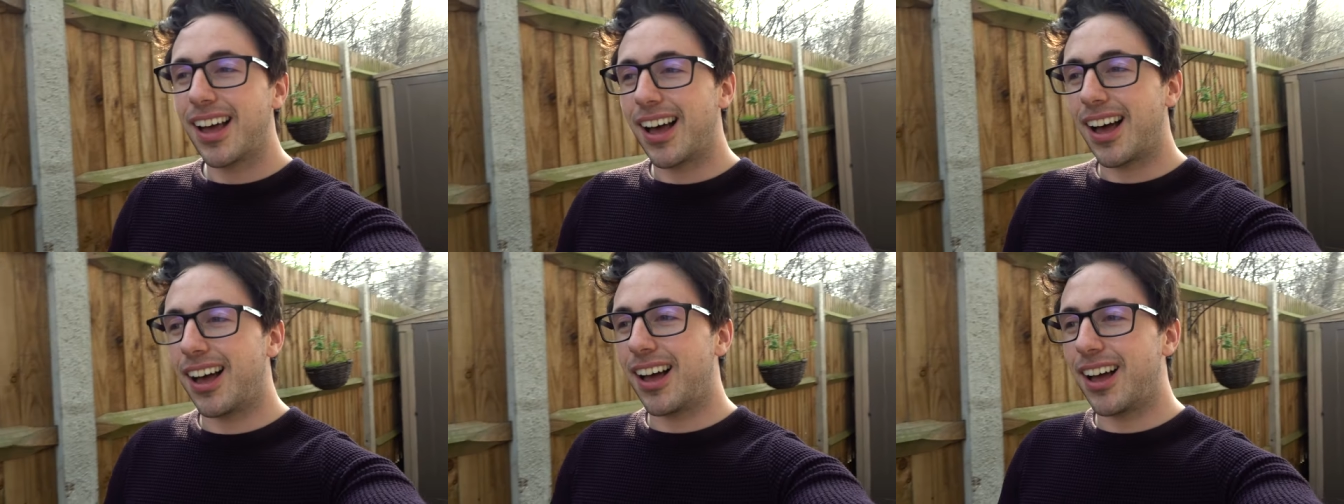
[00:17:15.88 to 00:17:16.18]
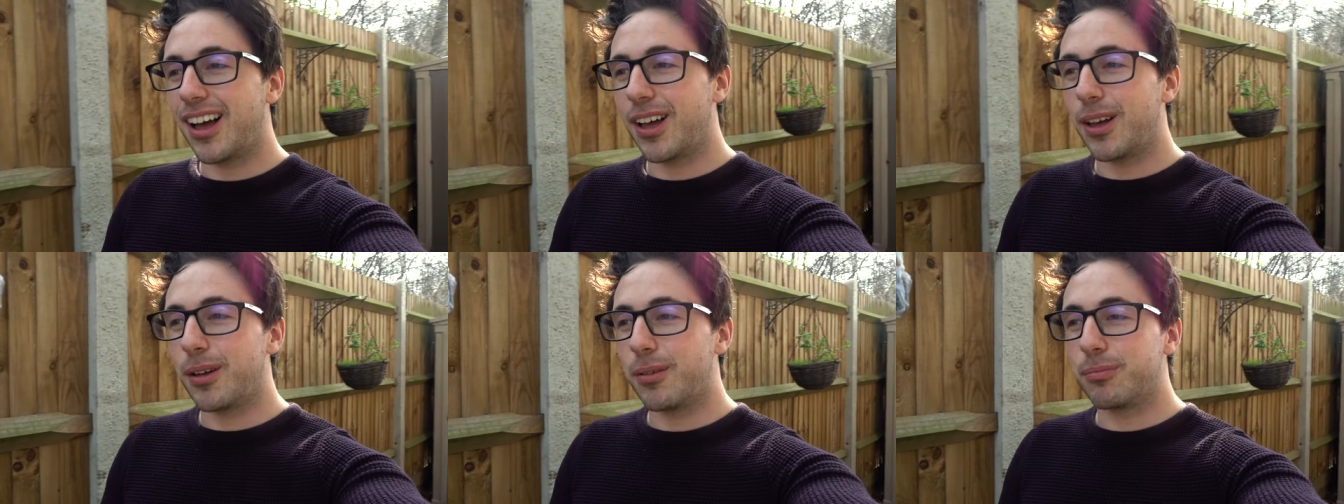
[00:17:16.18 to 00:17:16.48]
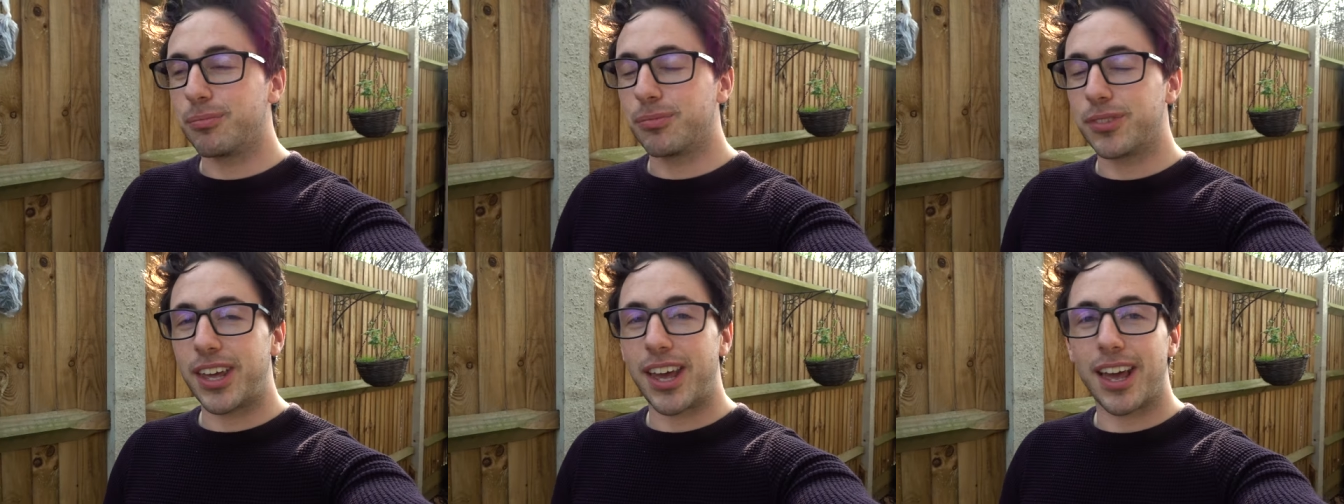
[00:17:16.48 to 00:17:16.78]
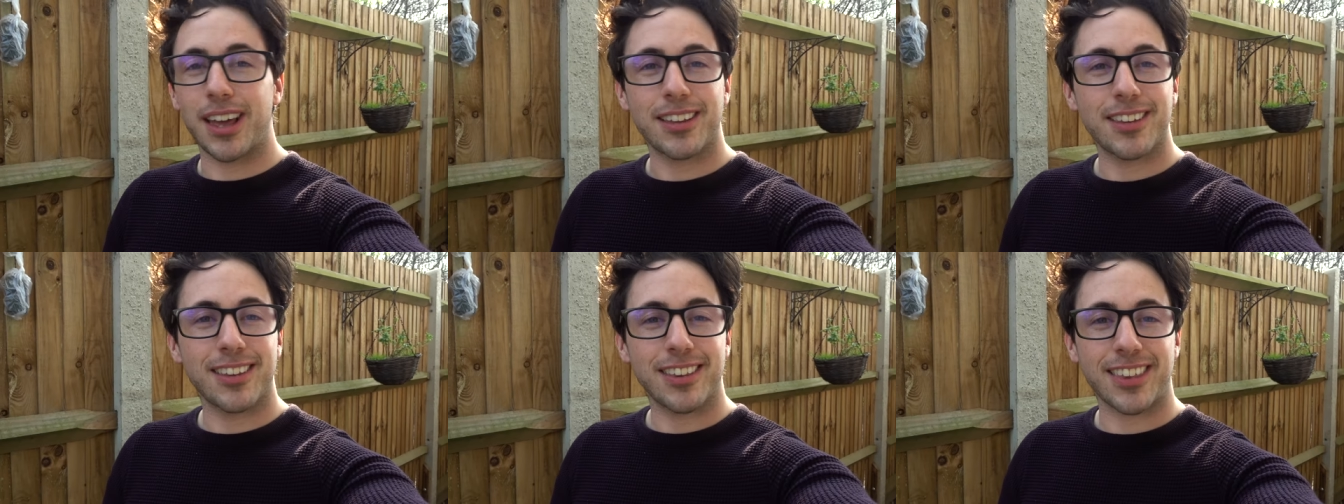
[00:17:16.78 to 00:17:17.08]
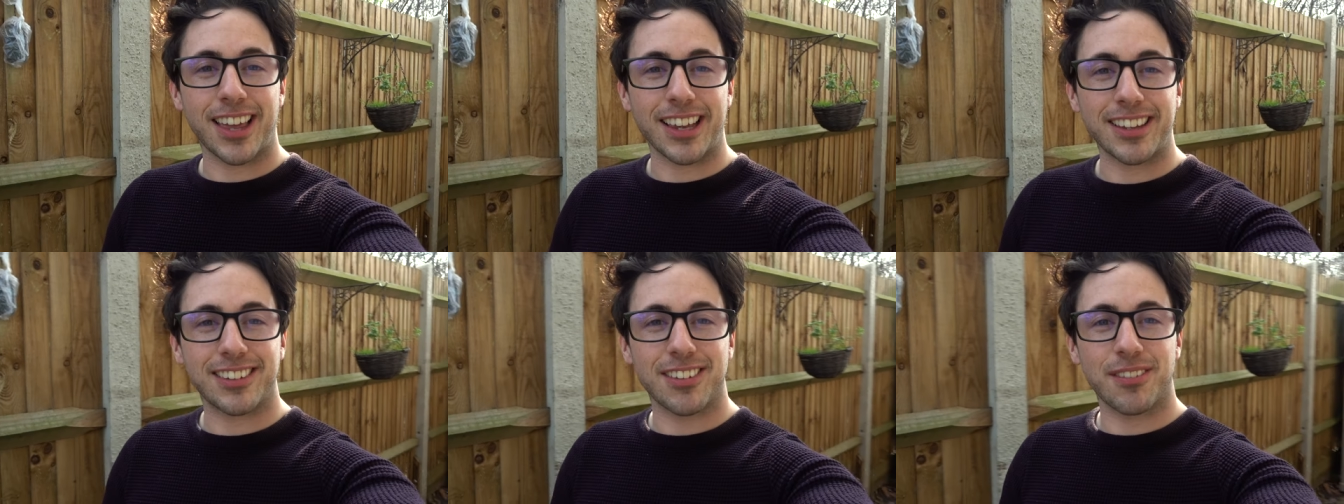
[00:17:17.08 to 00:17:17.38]
Um, yeah,
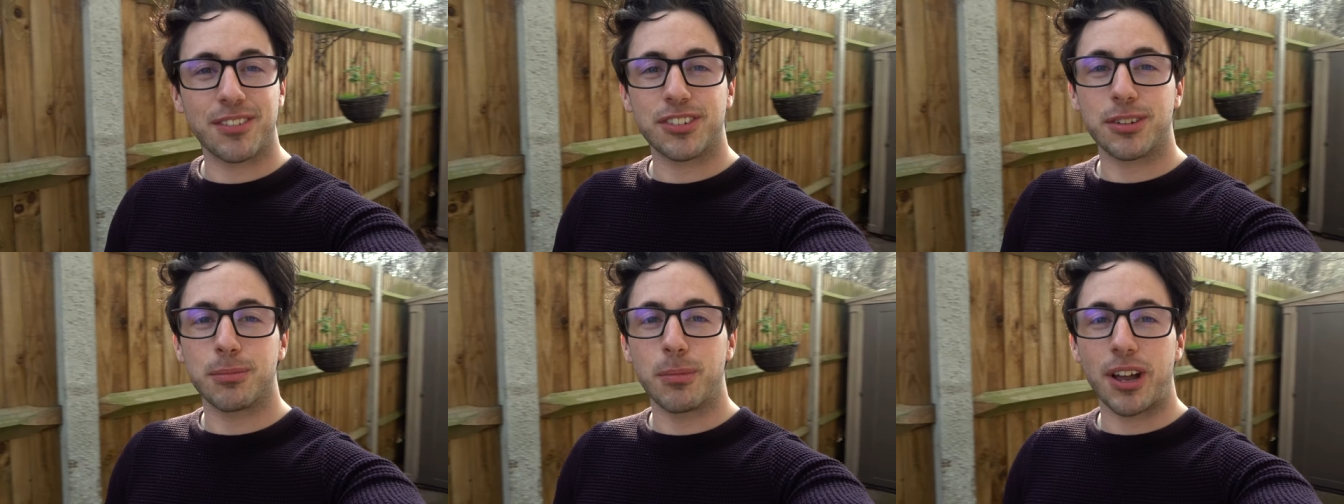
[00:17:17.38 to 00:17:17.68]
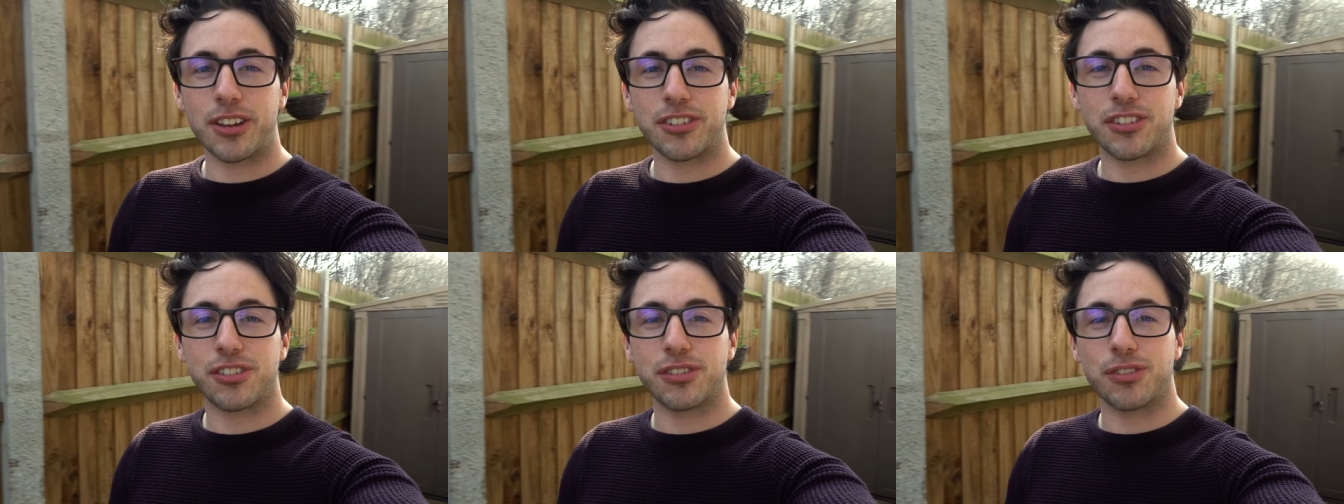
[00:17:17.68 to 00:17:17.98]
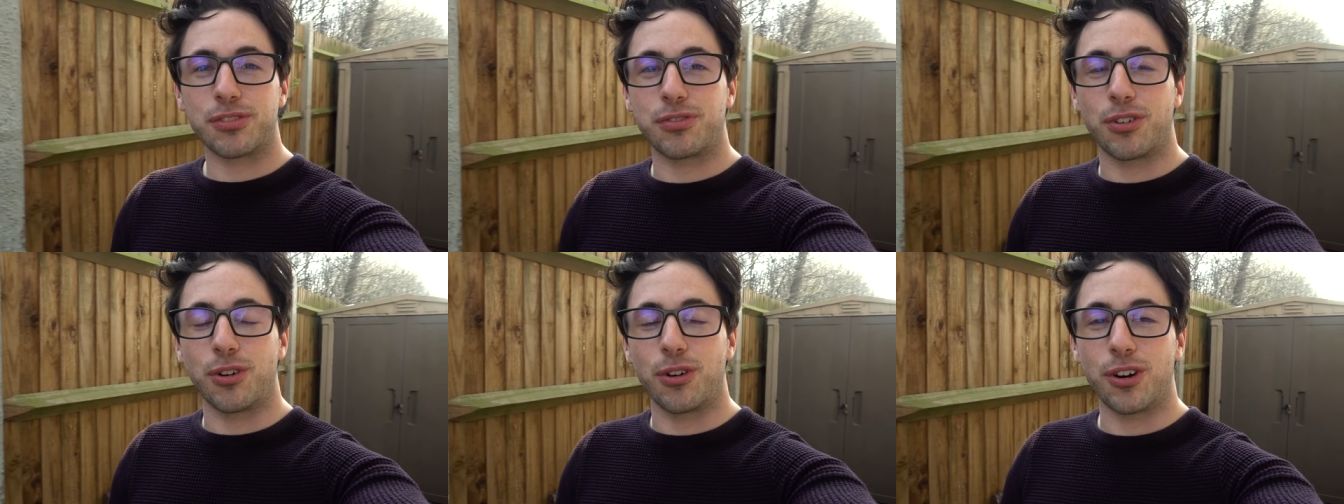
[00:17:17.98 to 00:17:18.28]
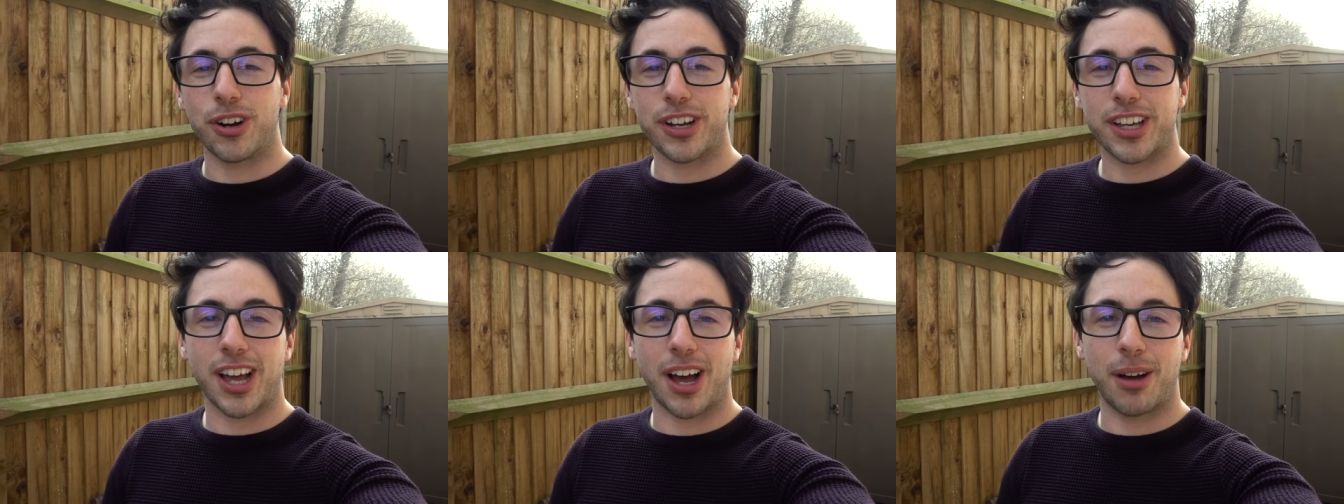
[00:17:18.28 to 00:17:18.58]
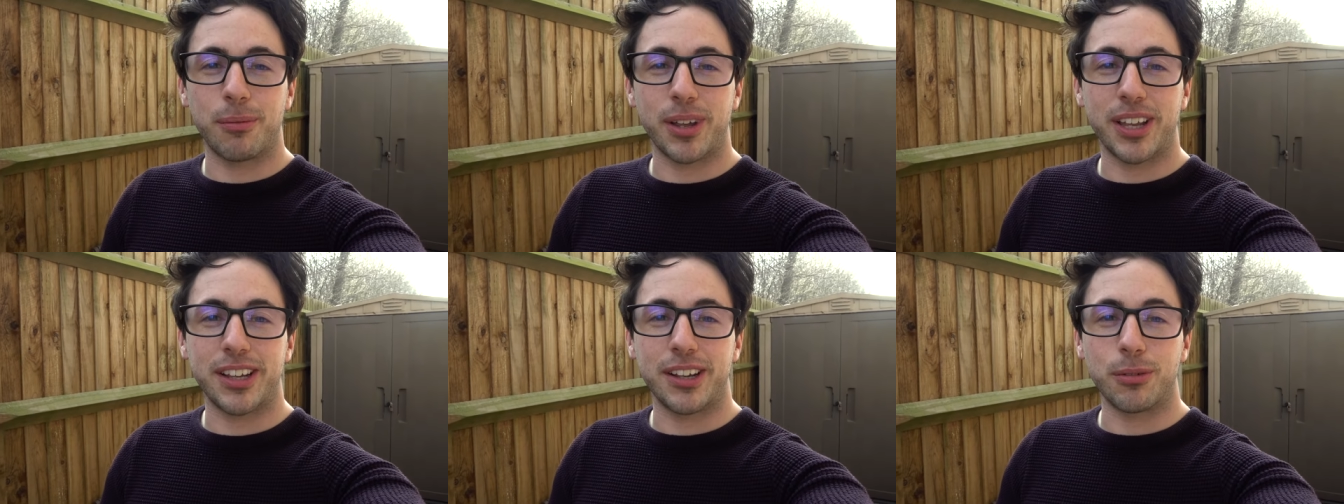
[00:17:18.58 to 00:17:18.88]
thanks ever so much for
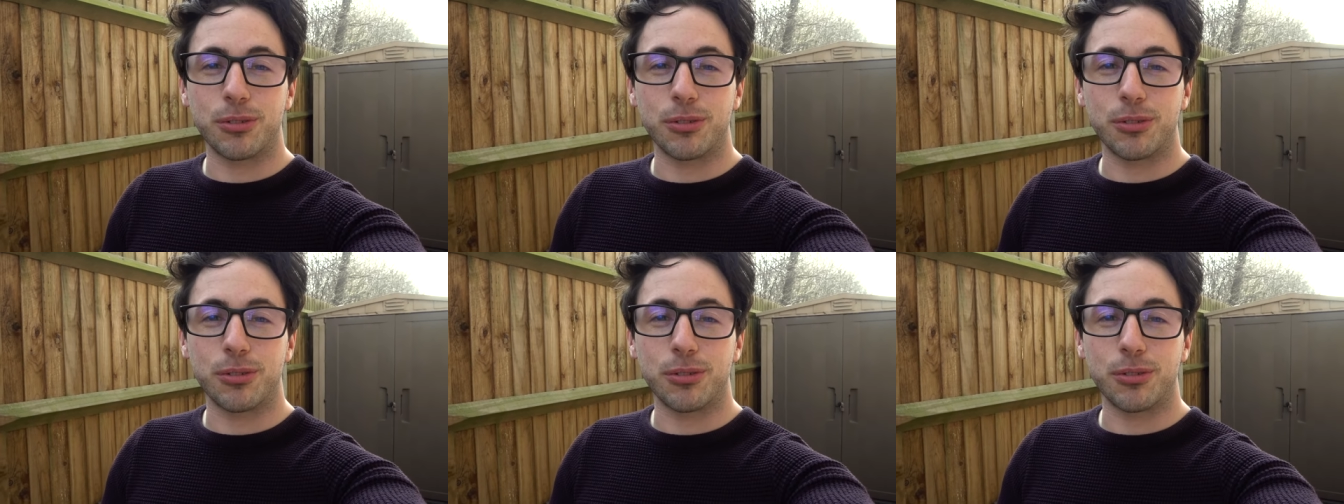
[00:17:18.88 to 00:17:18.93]
coming.